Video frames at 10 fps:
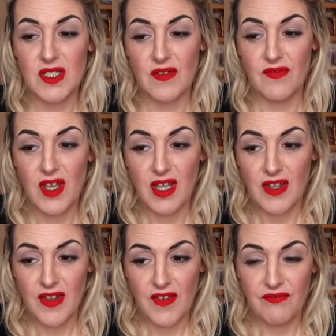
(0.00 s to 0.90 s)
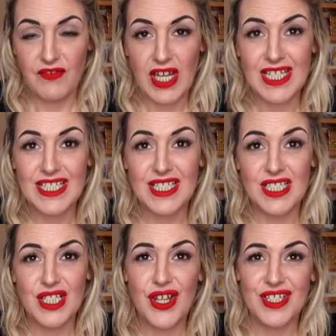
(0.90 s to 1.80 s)
of fate
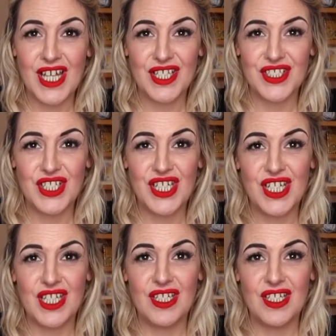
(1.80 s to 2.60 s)
and destiny